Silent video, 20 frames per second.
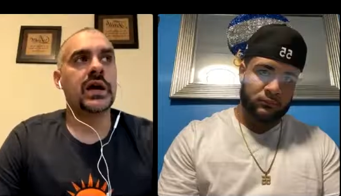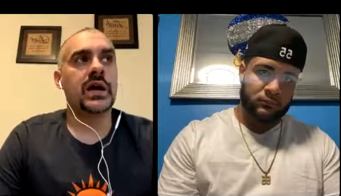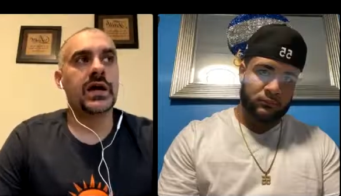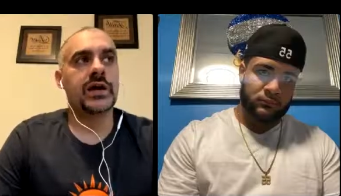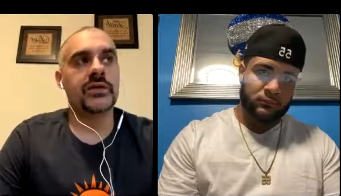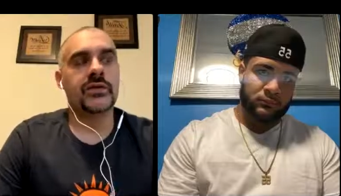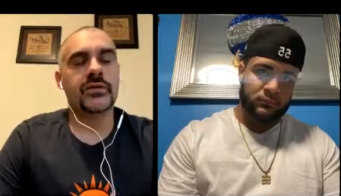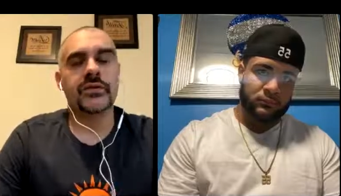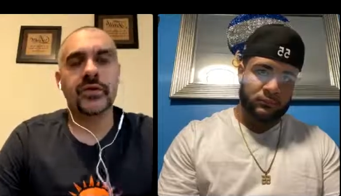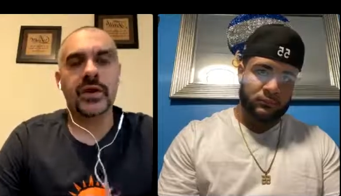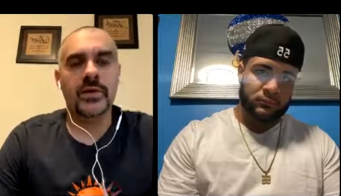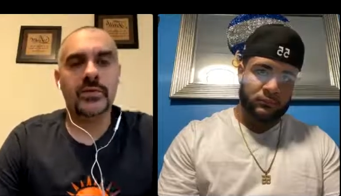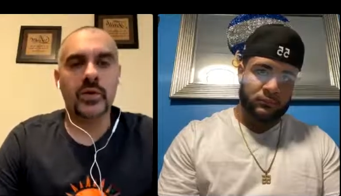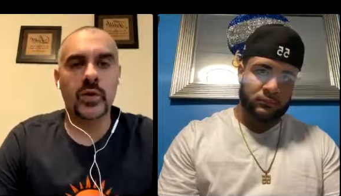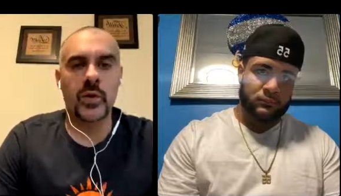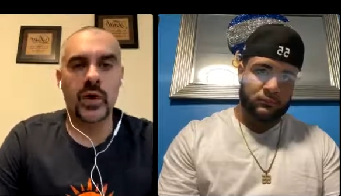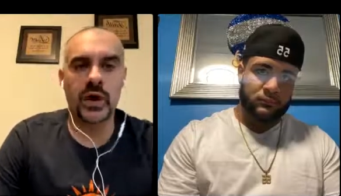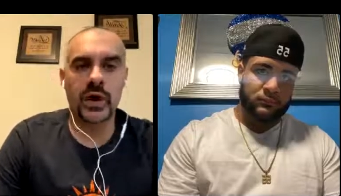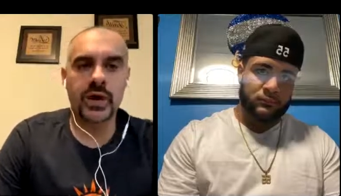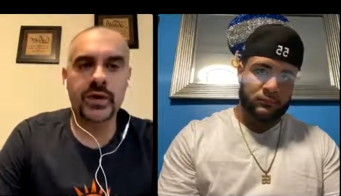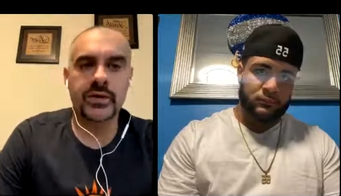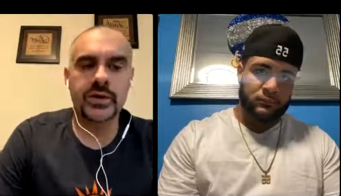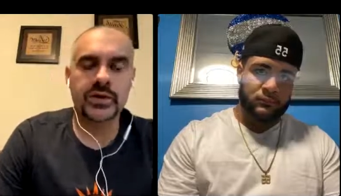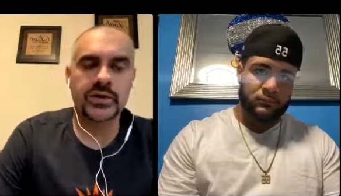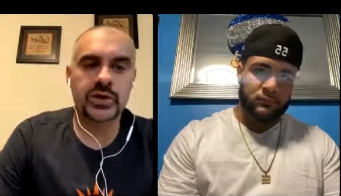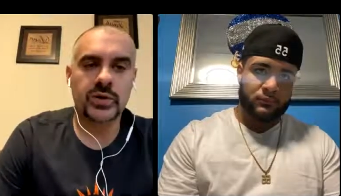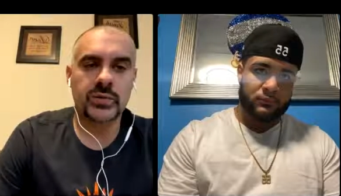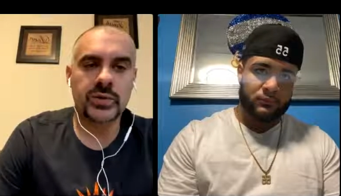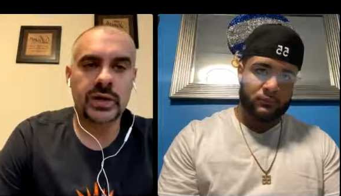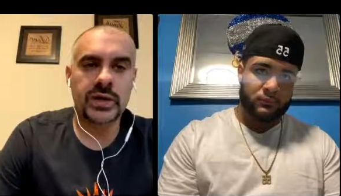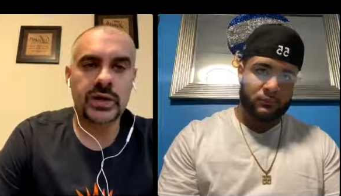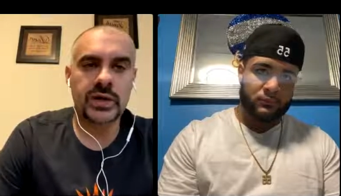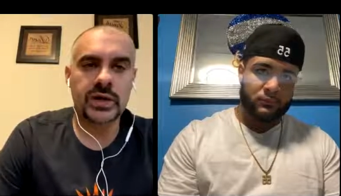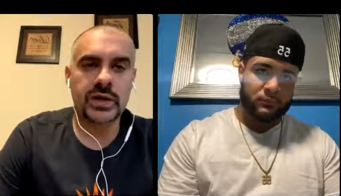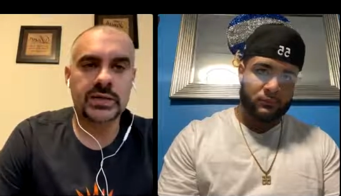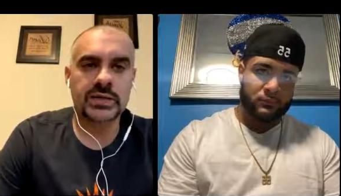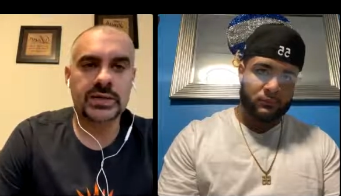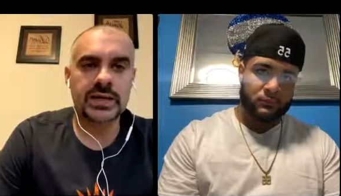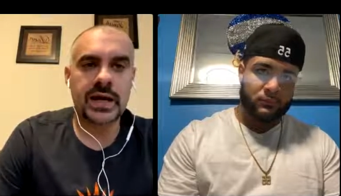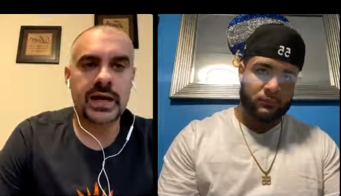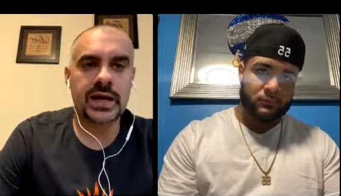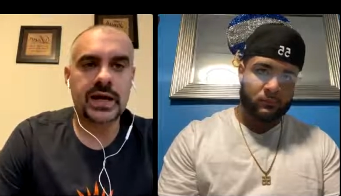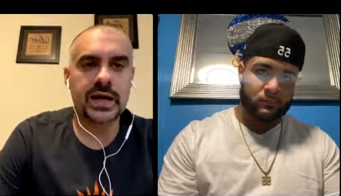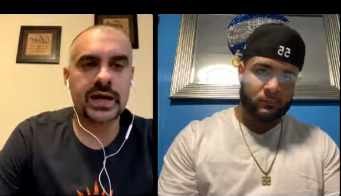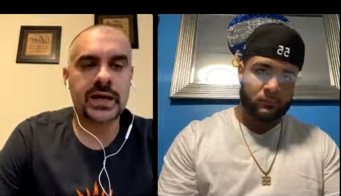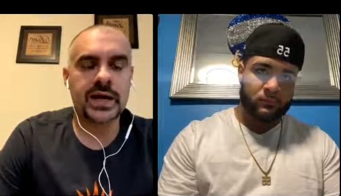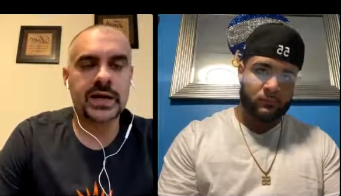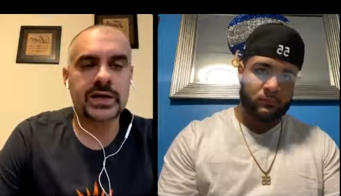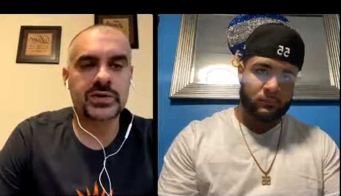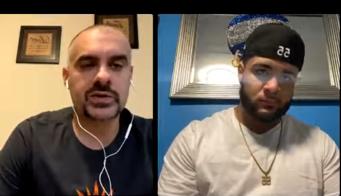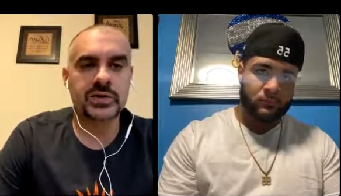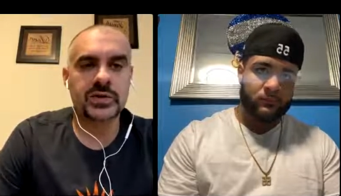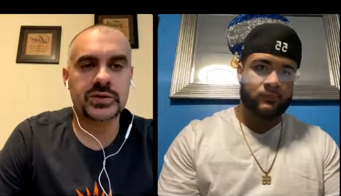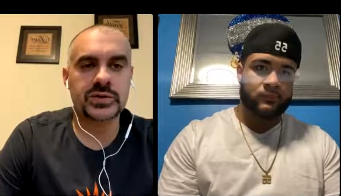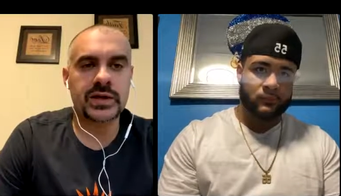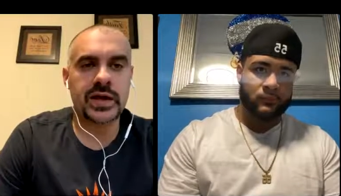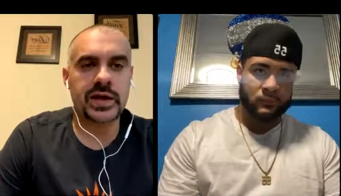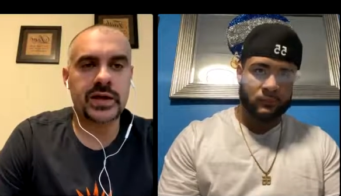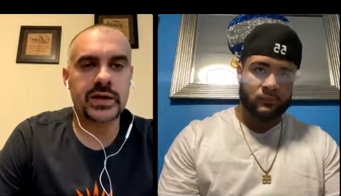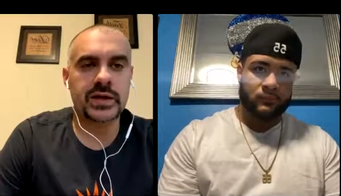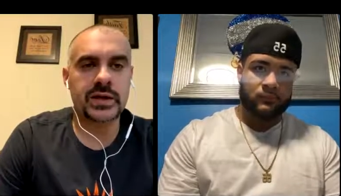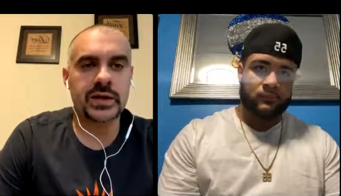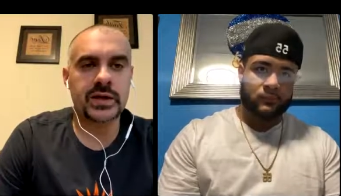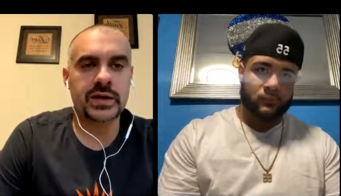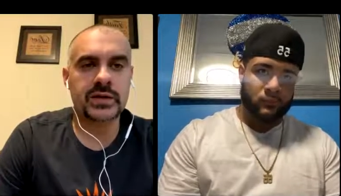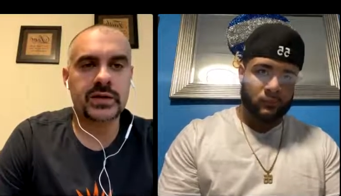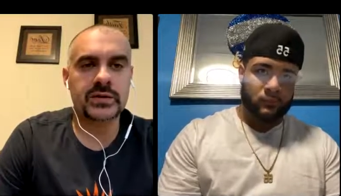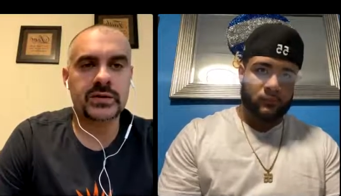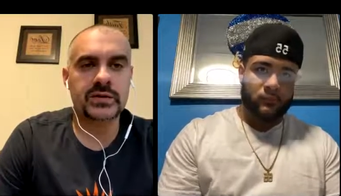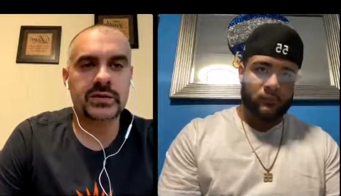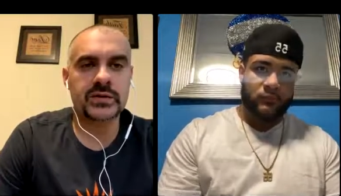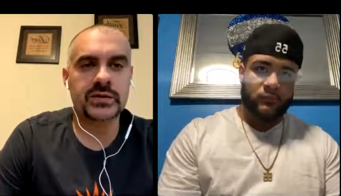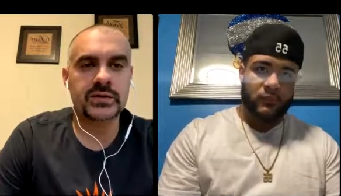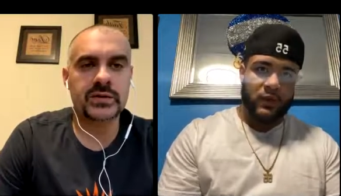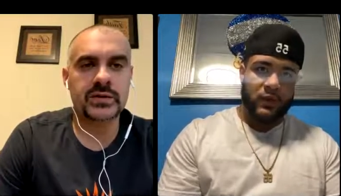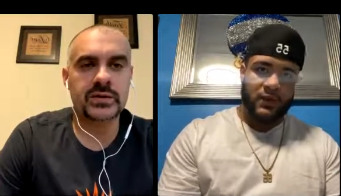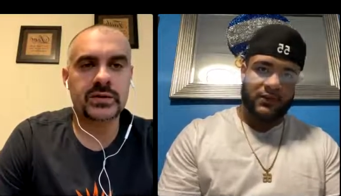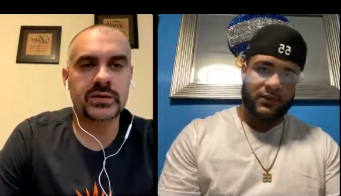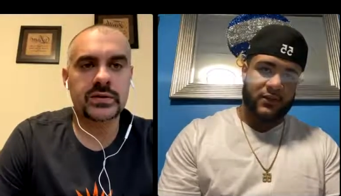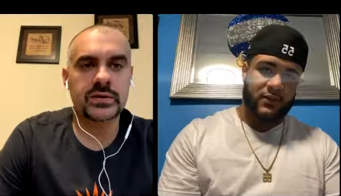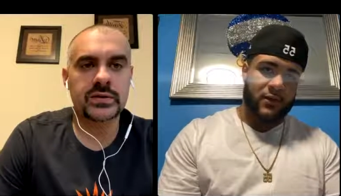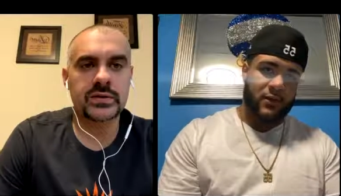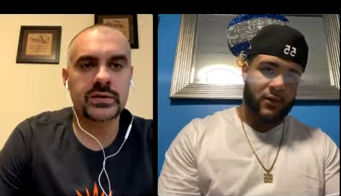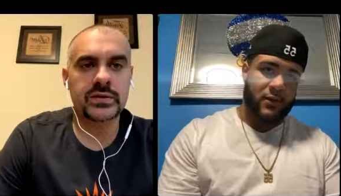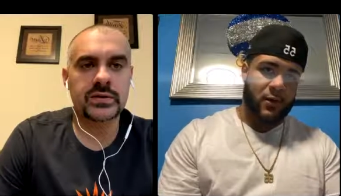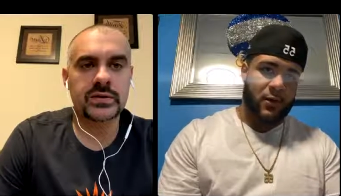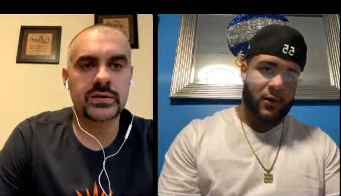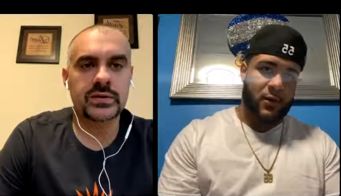Speaker 1: in February that you'll be uh, signing on National Signing Day? Yes, sir.